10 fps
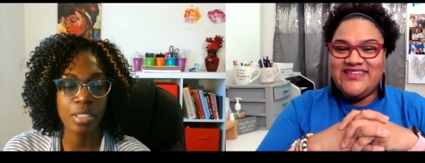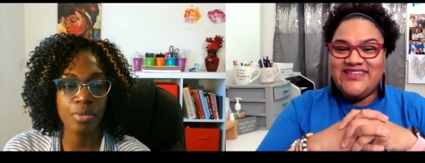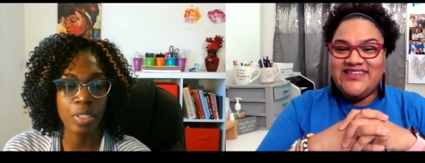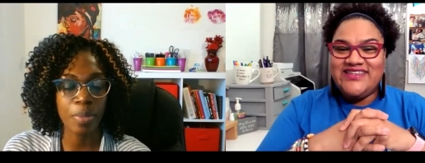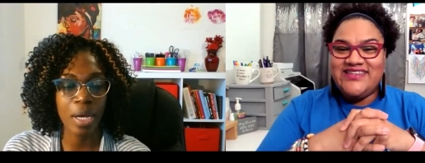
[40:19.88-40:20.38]
Speaker 1: as
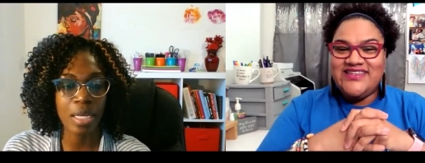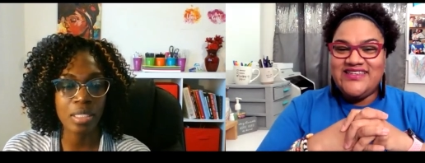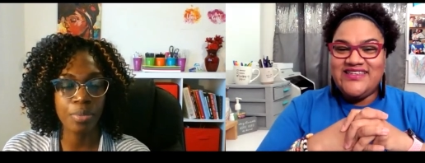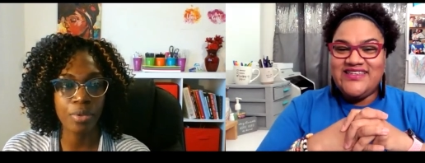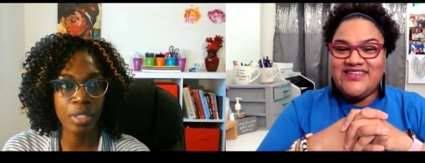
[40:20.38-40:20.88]
soon as
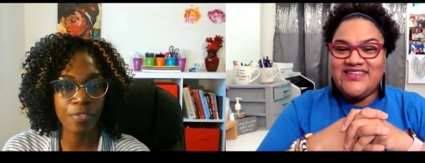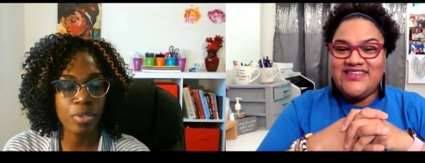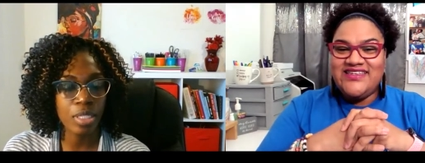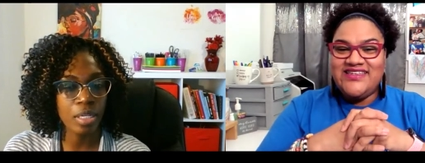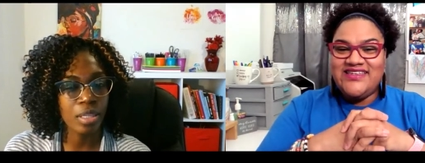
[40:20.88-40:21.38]
possible. And if
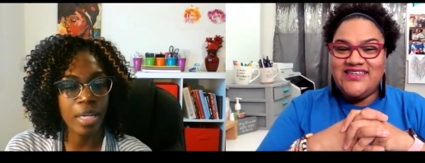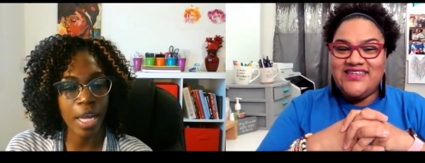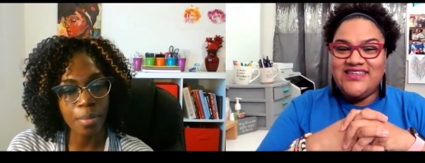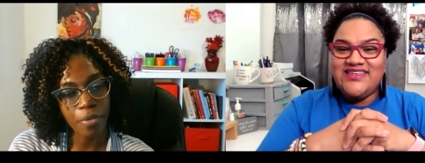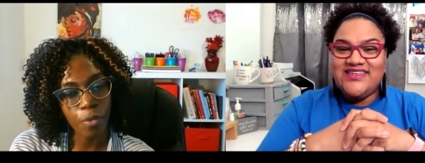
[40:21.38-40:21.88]
you send it the
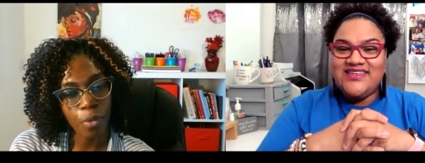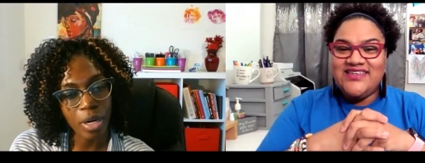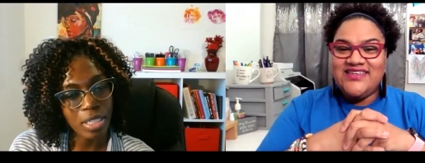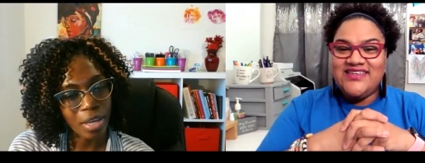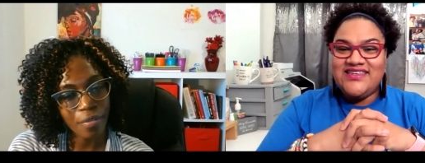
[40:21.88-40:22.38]
night
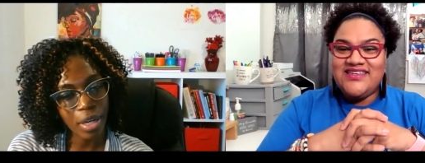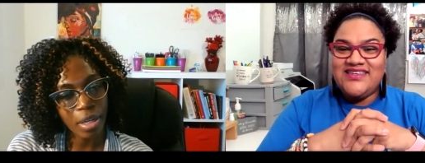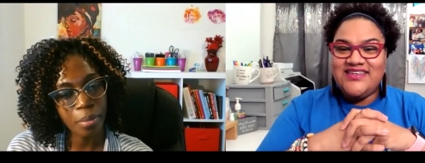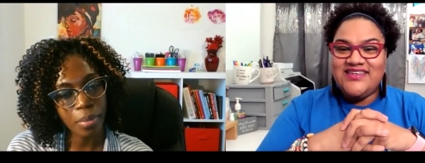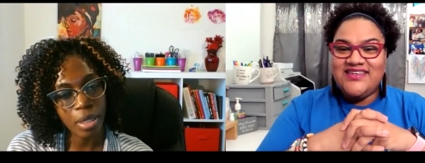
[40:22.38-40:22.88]
before a 7
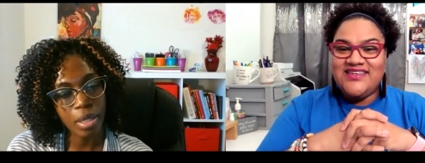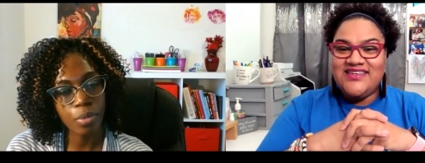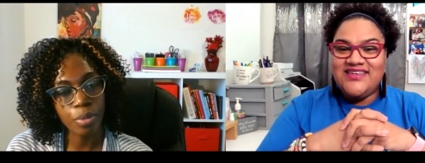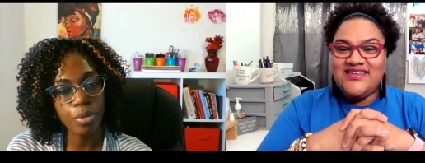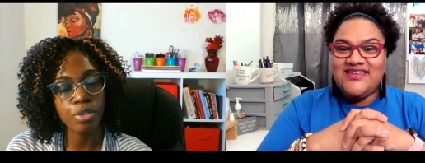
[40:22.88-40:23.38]
a.m.
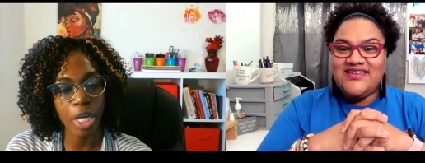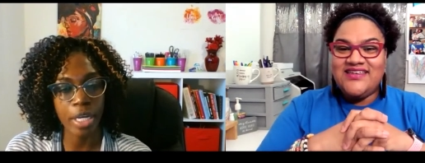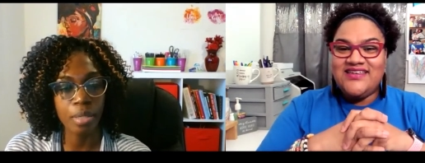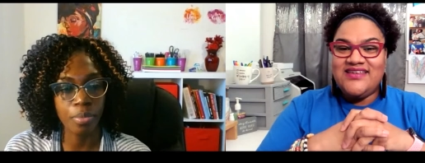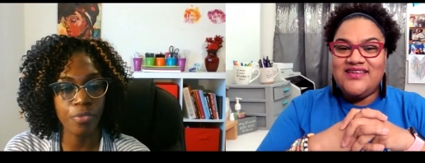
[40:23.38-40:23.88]
meeting, we will
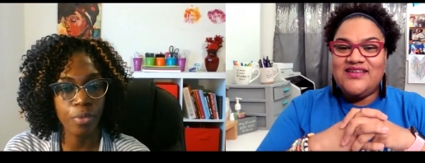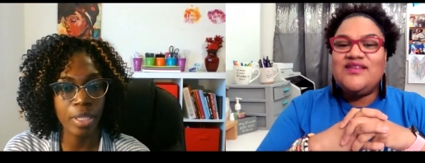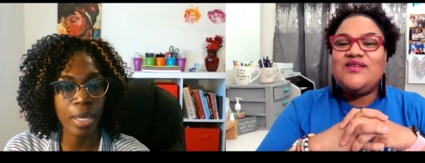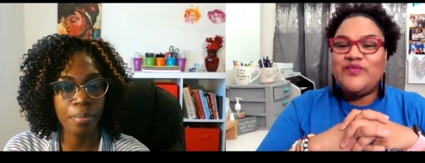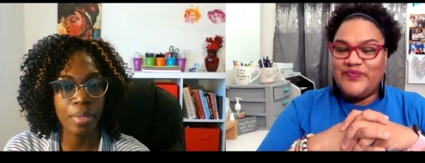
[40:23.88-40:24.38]
check it before
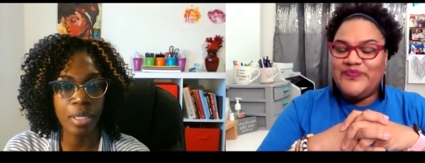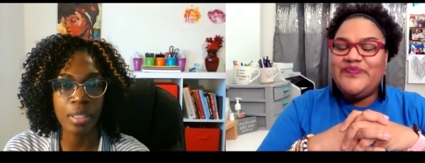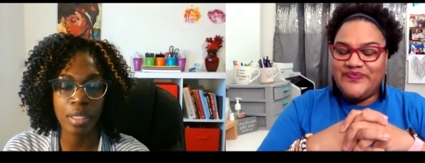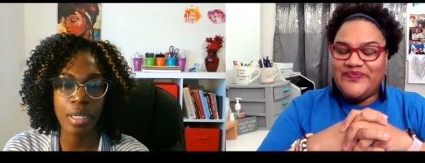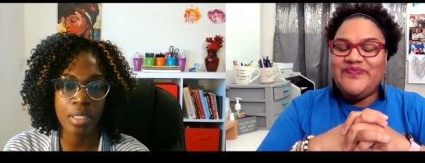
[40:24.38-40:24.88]
that
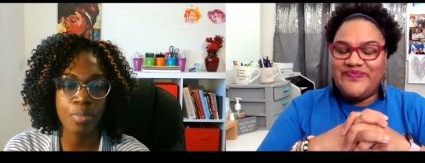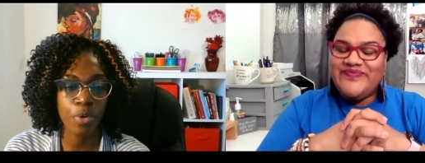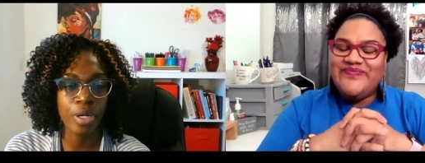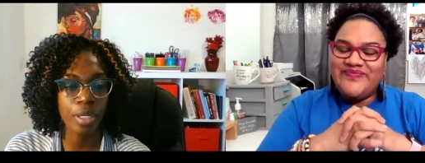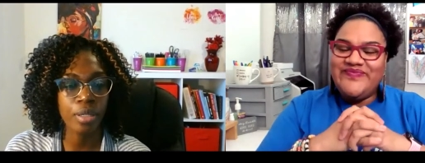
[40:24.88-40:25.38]
meeting the next
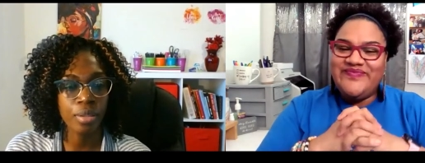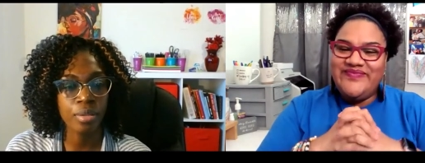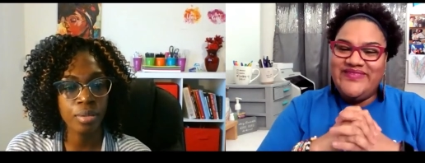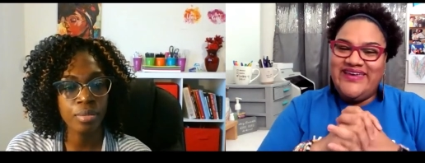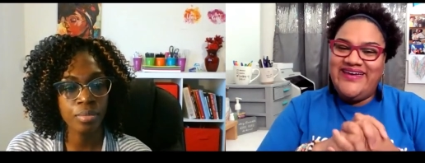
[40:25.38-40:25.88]
morning.
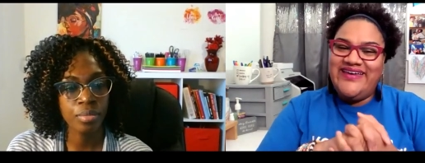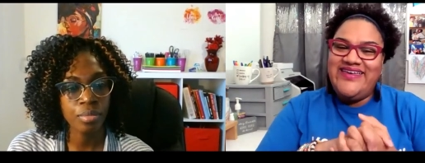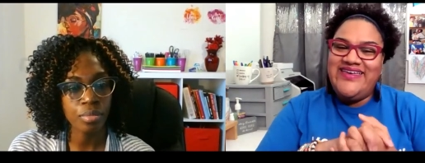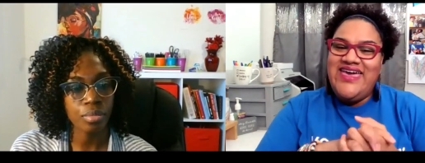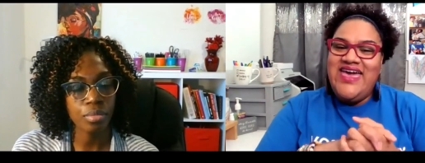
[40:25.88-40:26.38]
Speaker 2: Yeah.
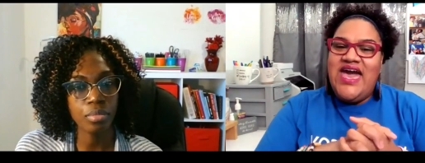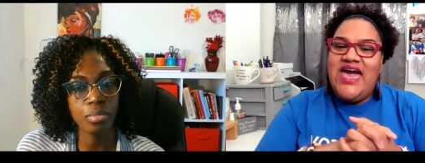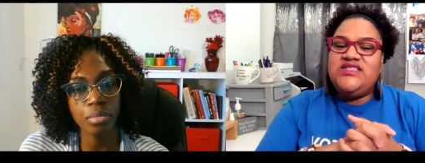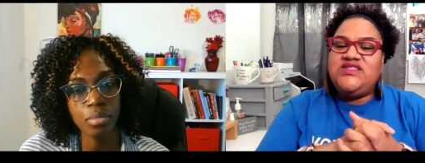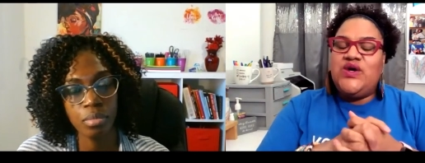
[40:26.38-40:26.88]

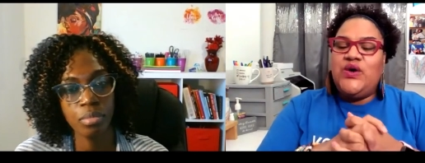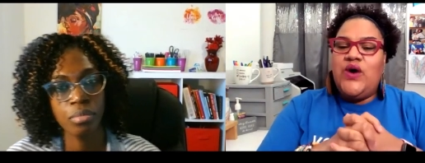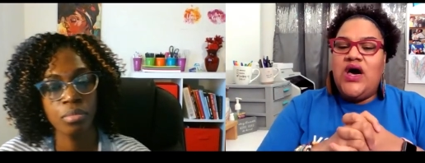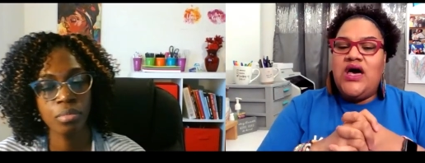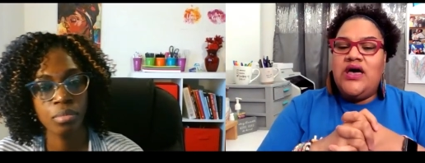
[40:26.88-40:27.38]
And
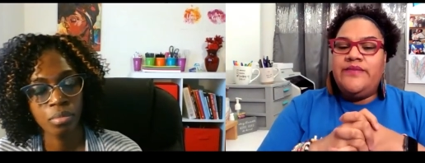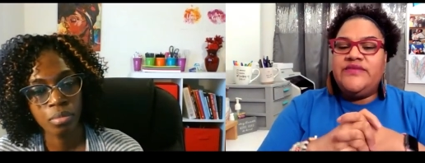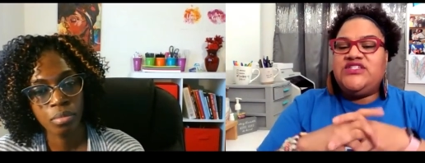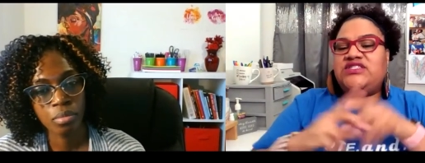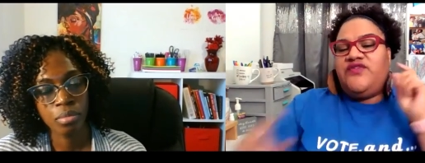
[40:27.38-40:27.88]
so
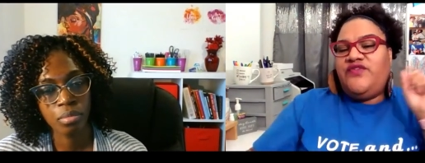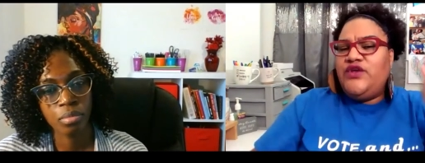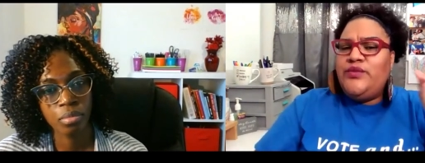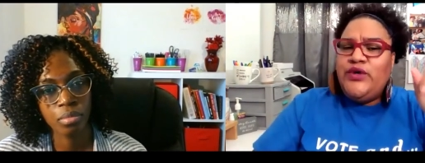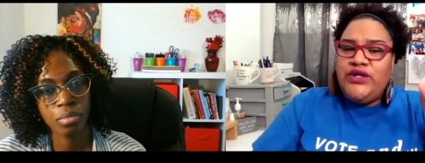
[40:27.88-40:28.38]
um, just a
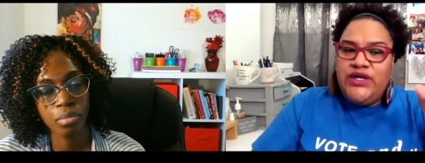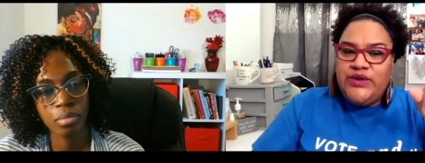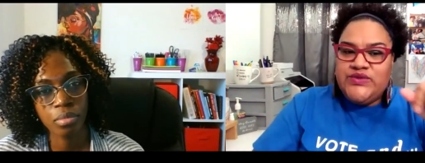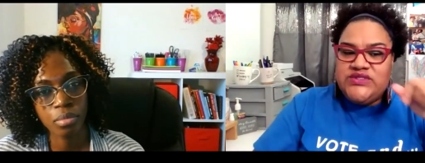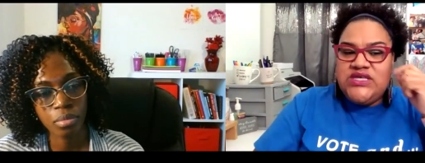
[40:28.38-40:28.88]
few more
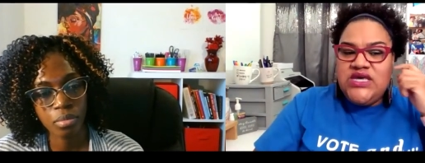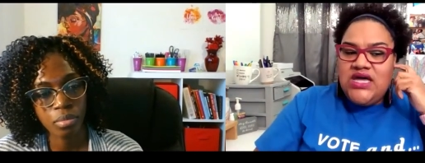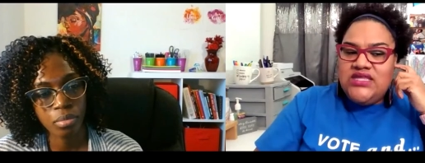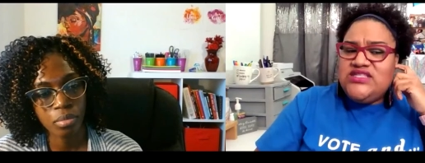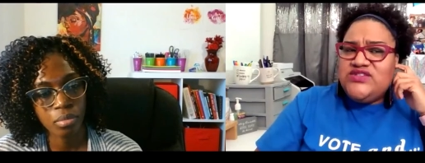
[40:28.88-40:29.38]
notes
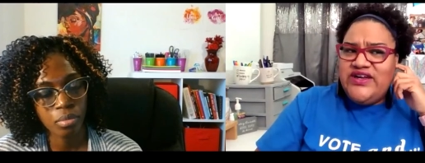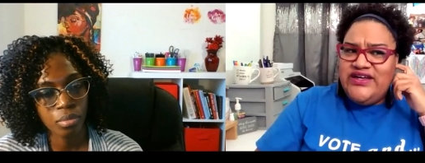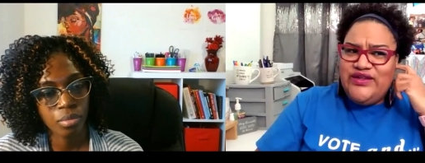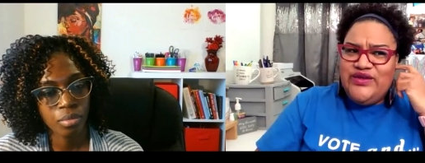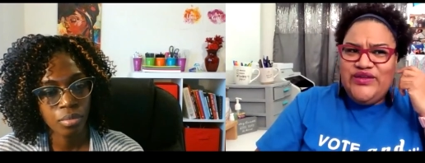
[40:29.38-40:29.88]
this is
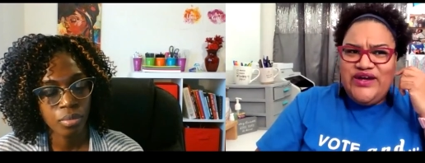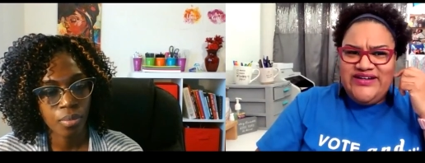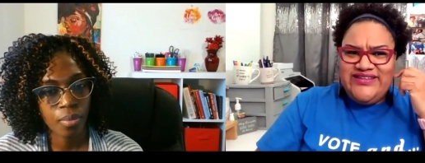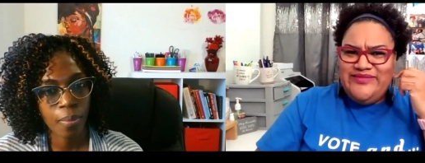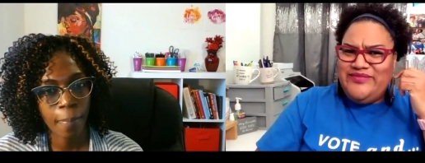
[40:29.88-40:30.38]
running a little
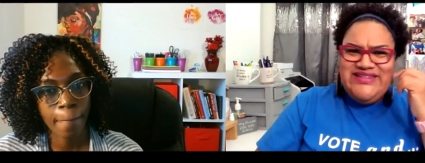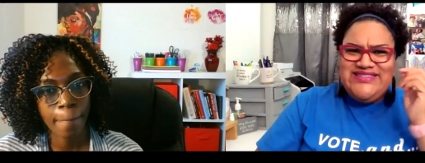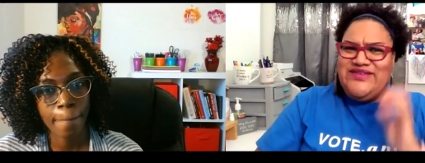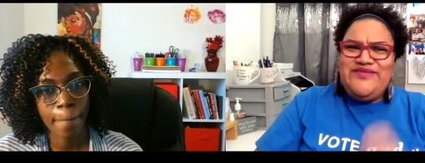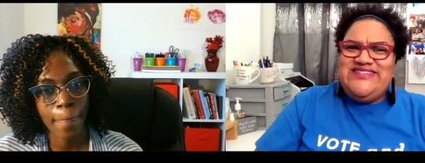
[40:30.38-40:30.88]
longer than,
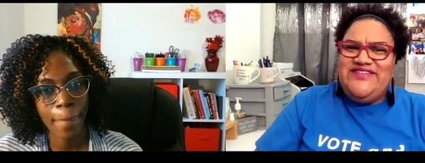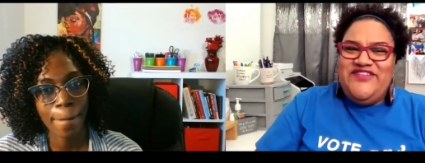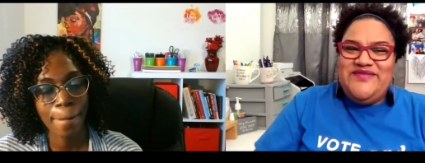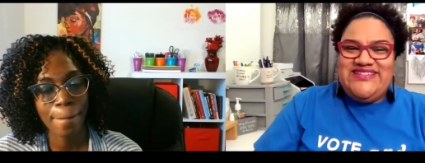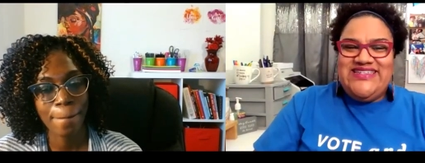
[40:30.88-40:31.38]
but it's so much
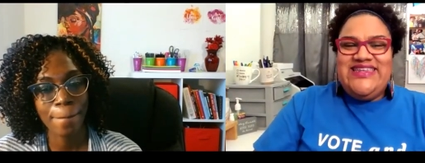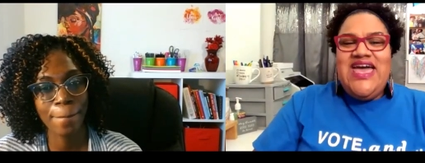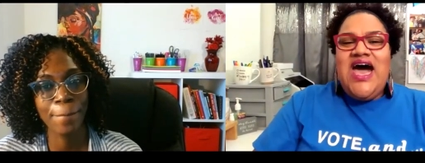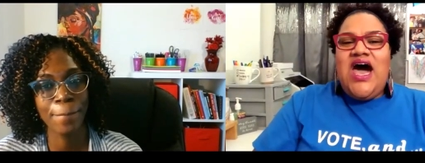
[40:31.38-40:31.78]
information.